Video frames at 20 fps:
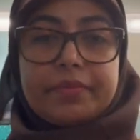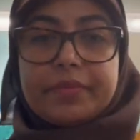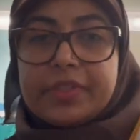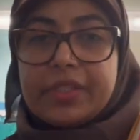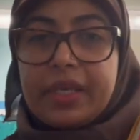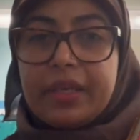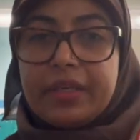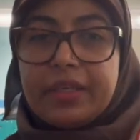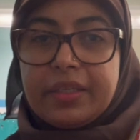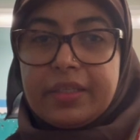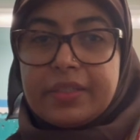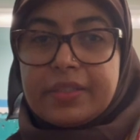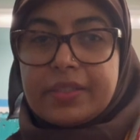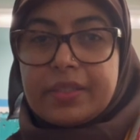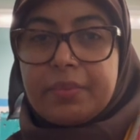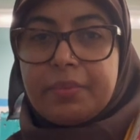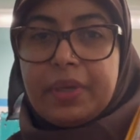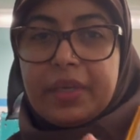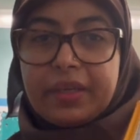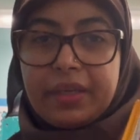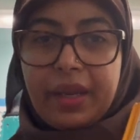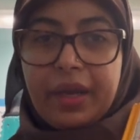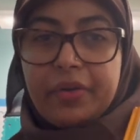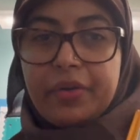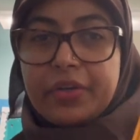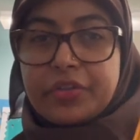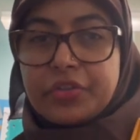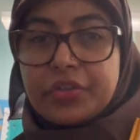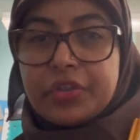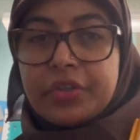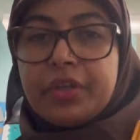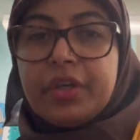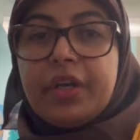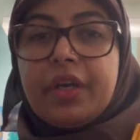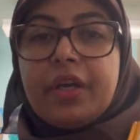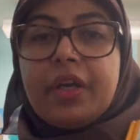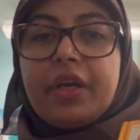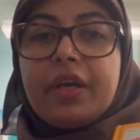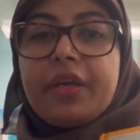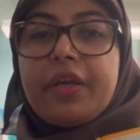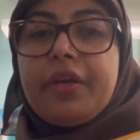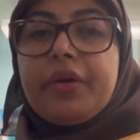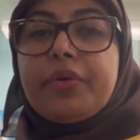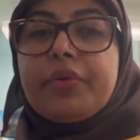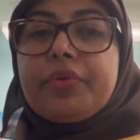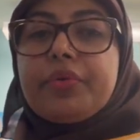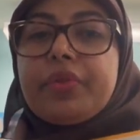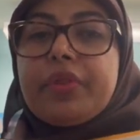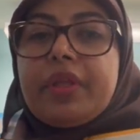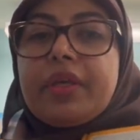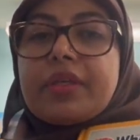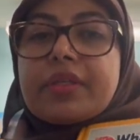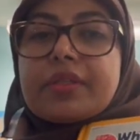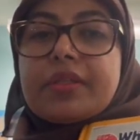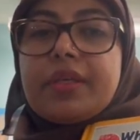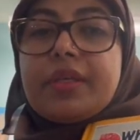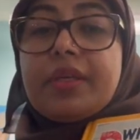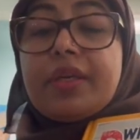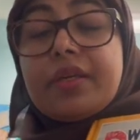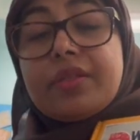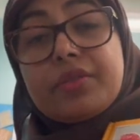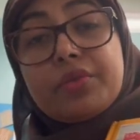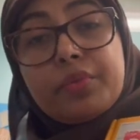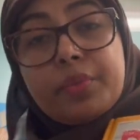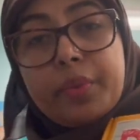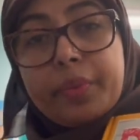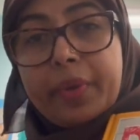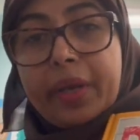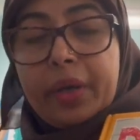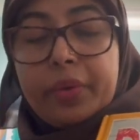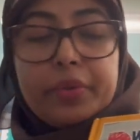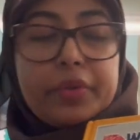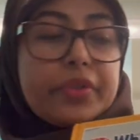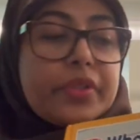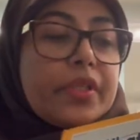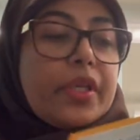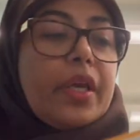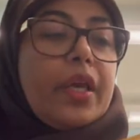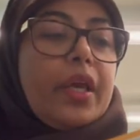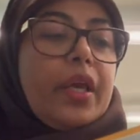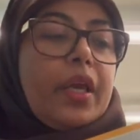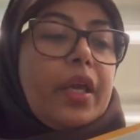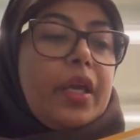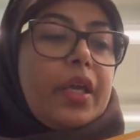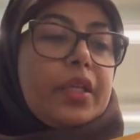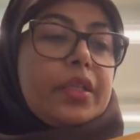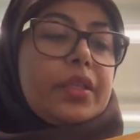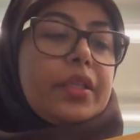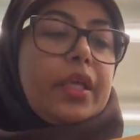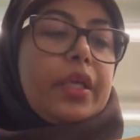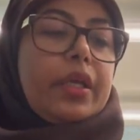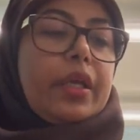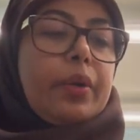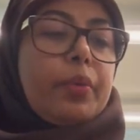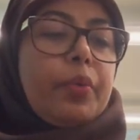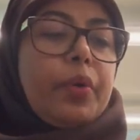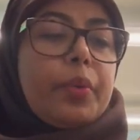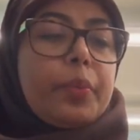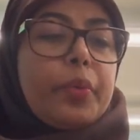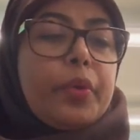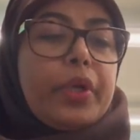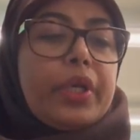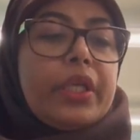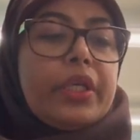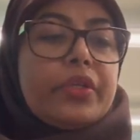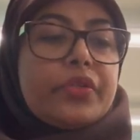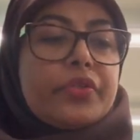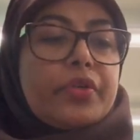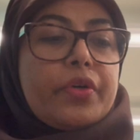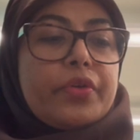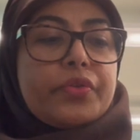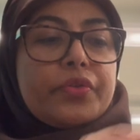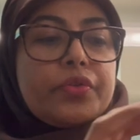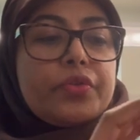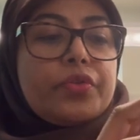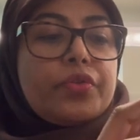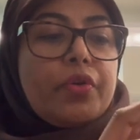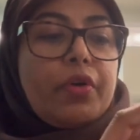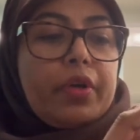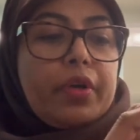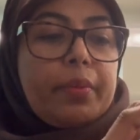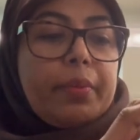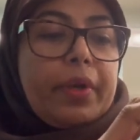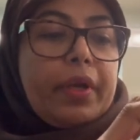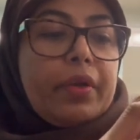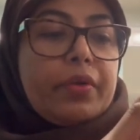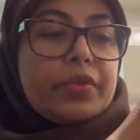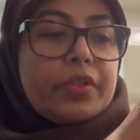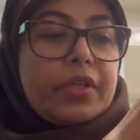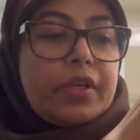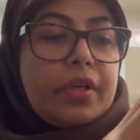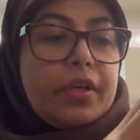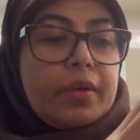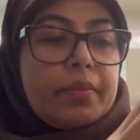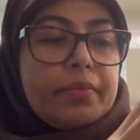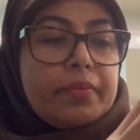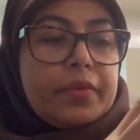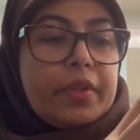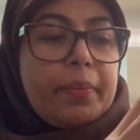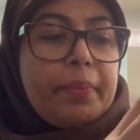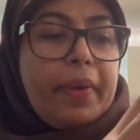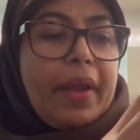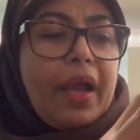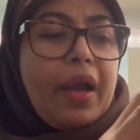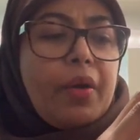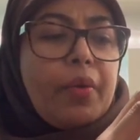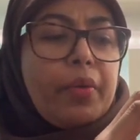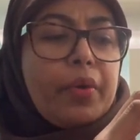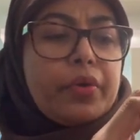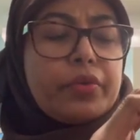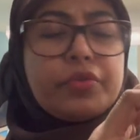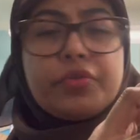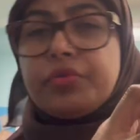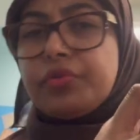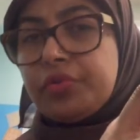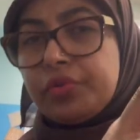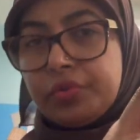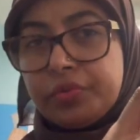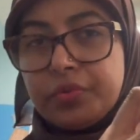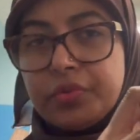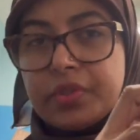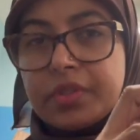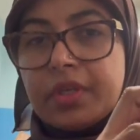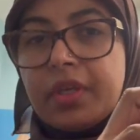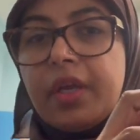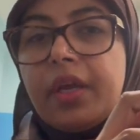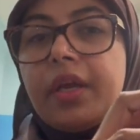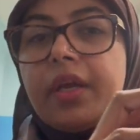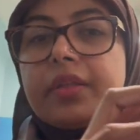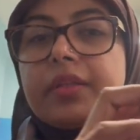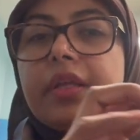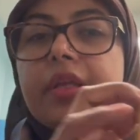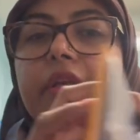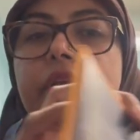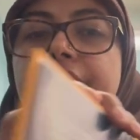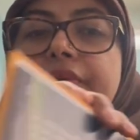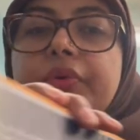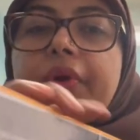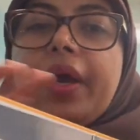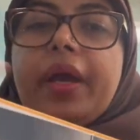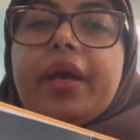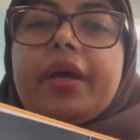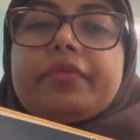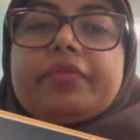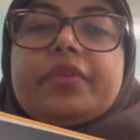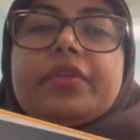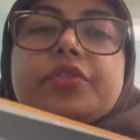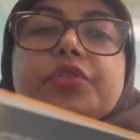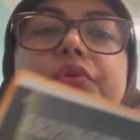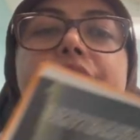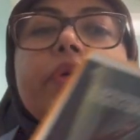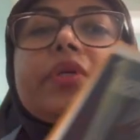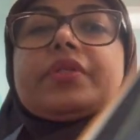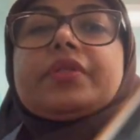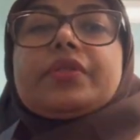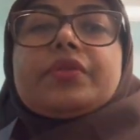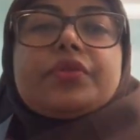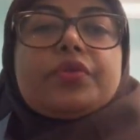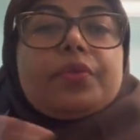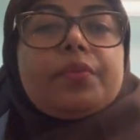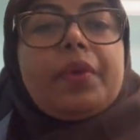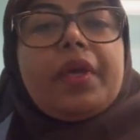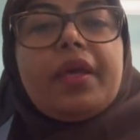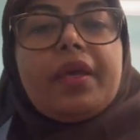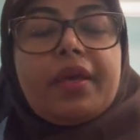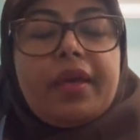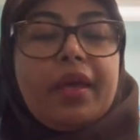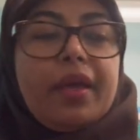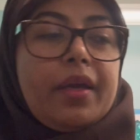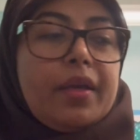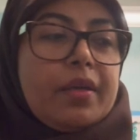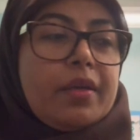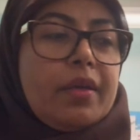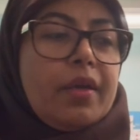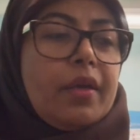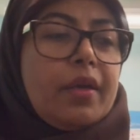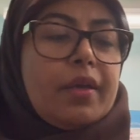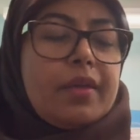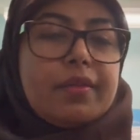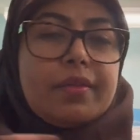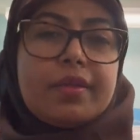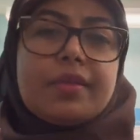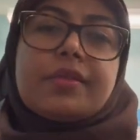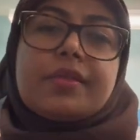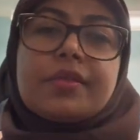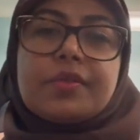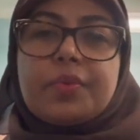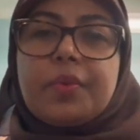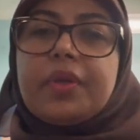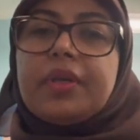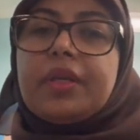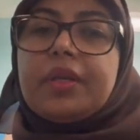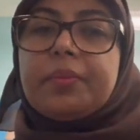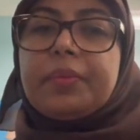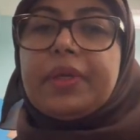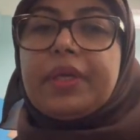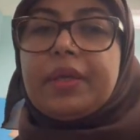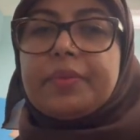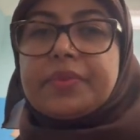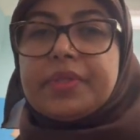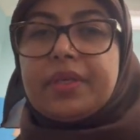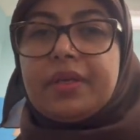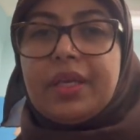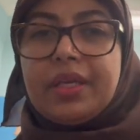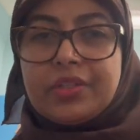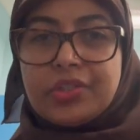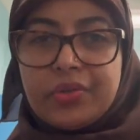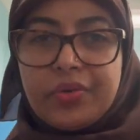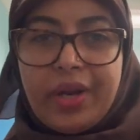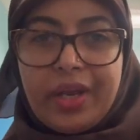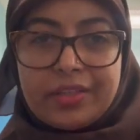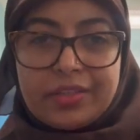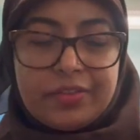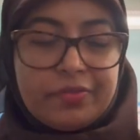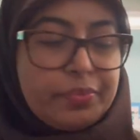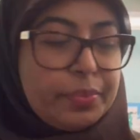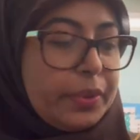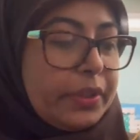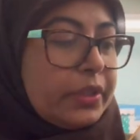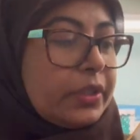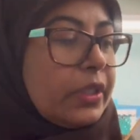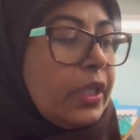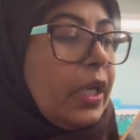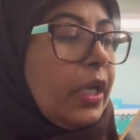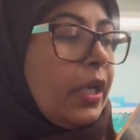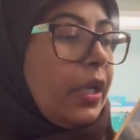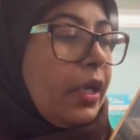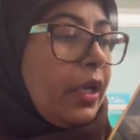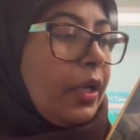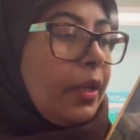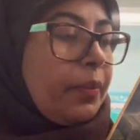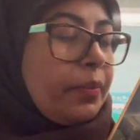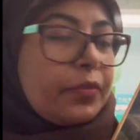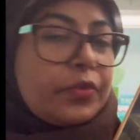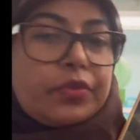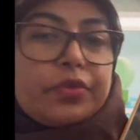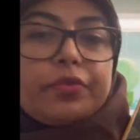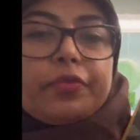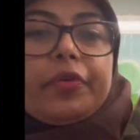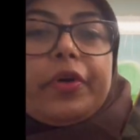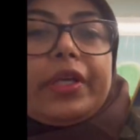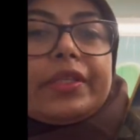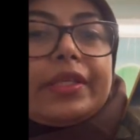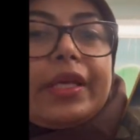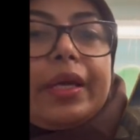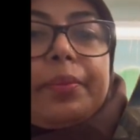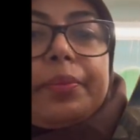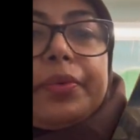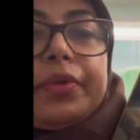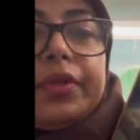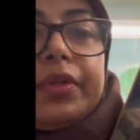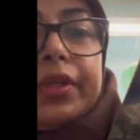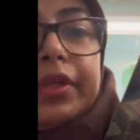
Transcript: Danny is the main character here who thinks he has superpowers. And then at one point, he starts to talk about the power to choose, that you have the choices to make. And this is when it becomes an interactive book. So, for example,